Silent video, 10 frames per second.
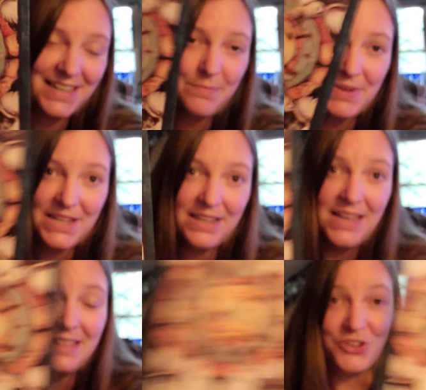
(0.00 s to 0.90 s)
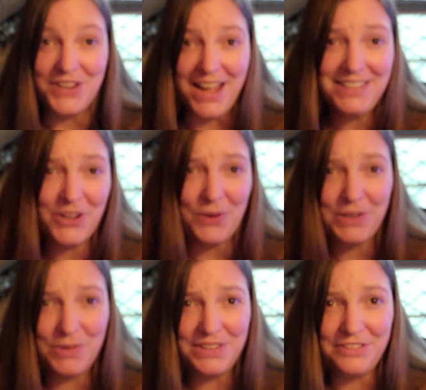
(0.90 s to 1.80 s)
going to be that you're not
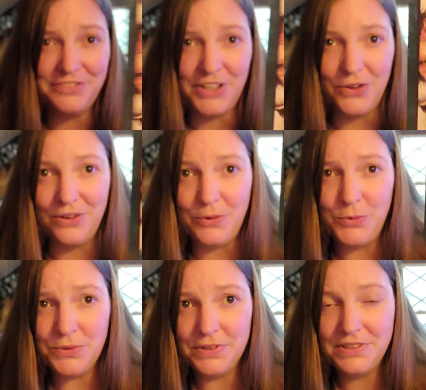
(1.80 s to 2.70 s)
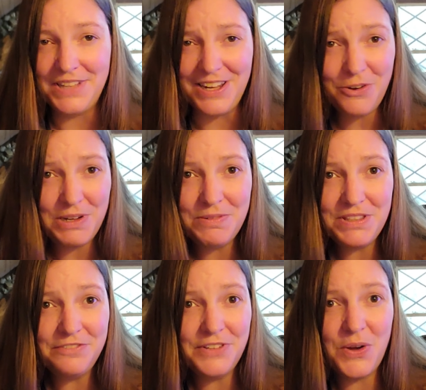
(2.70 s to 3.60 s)
going with the flow. Oh, not going with
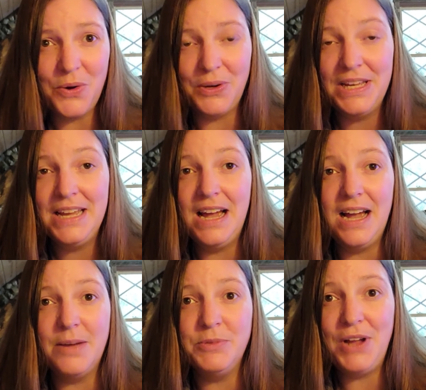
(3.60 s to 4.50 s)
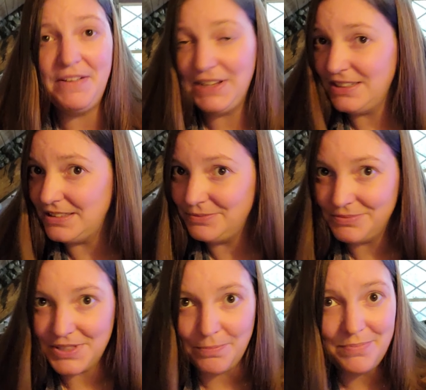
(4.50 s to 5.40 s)
the flow. You're having
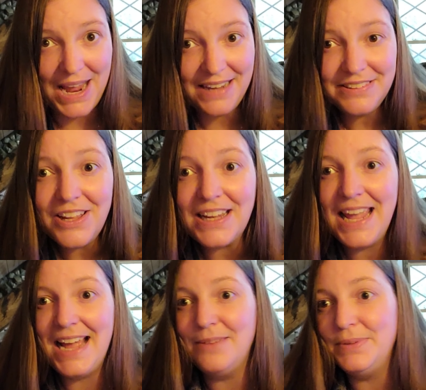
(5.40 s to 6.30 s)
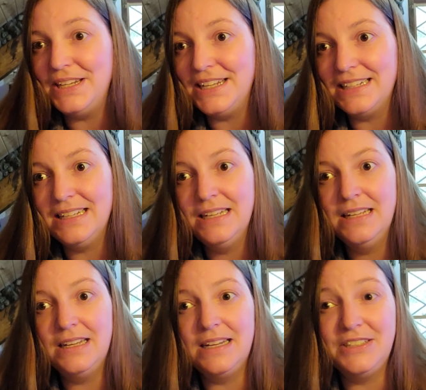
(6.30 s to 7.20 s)
some bad luck happening.
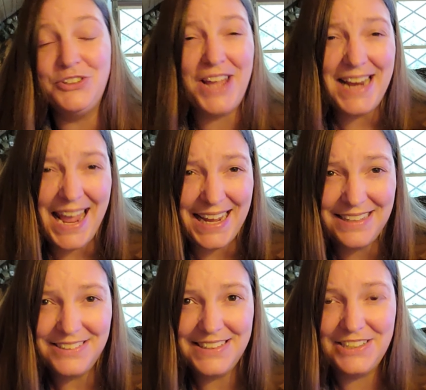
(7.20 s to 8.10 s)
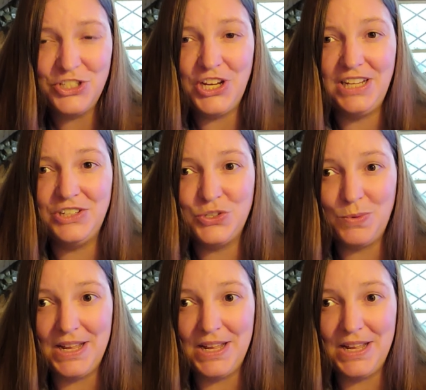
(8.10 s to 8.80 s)
You're not handling change